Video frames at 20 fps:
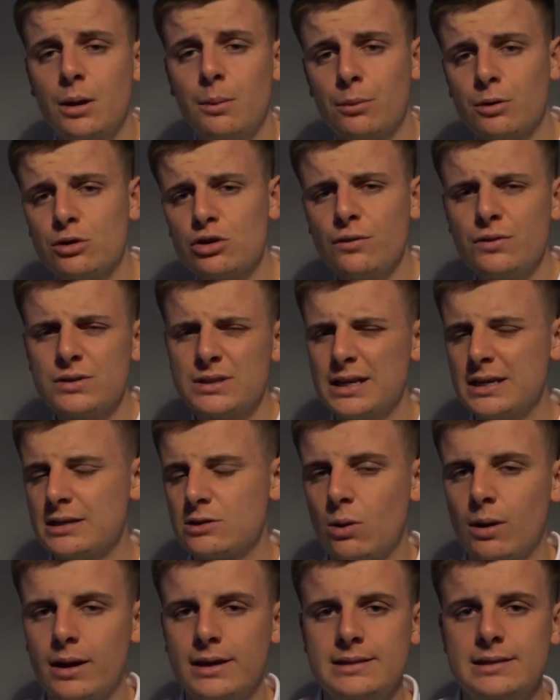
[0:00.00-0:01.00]
because obviously it is
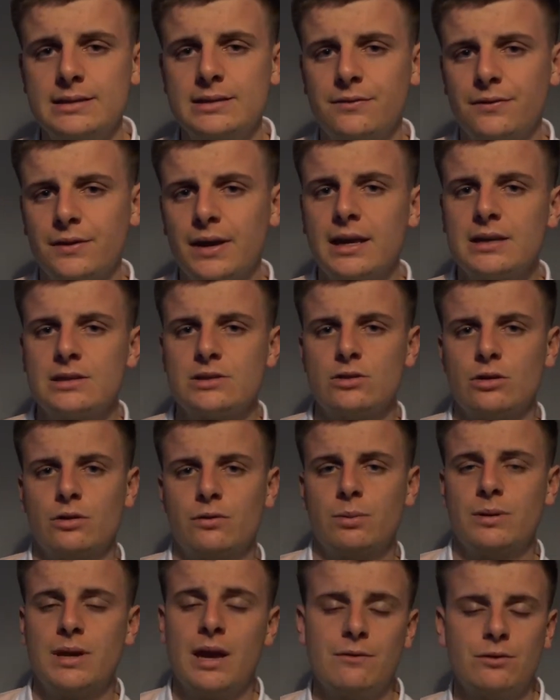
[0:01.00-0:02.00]
quite easy to forget
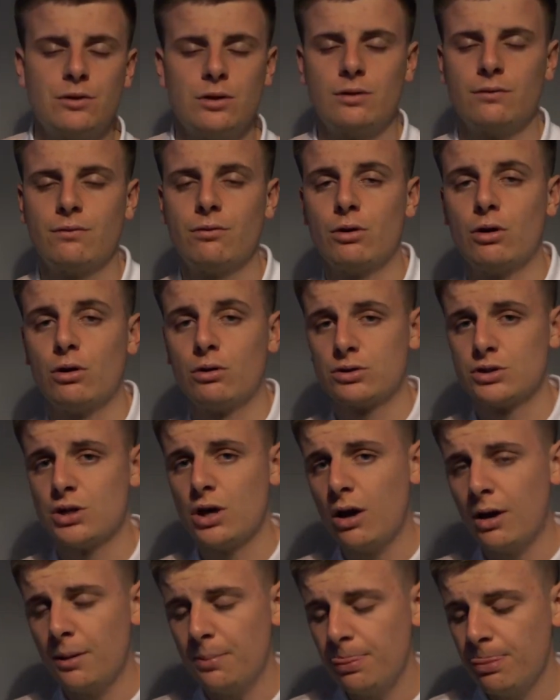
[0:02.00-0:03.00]
stuff when you haven't done it for a long
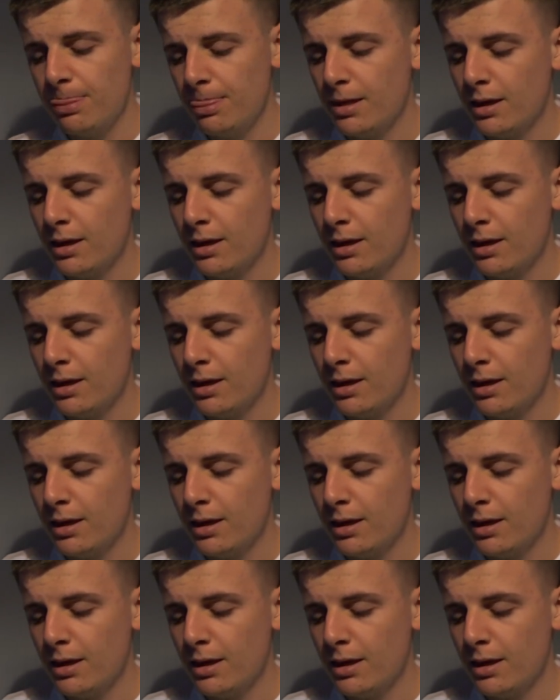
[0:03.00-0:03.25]
time.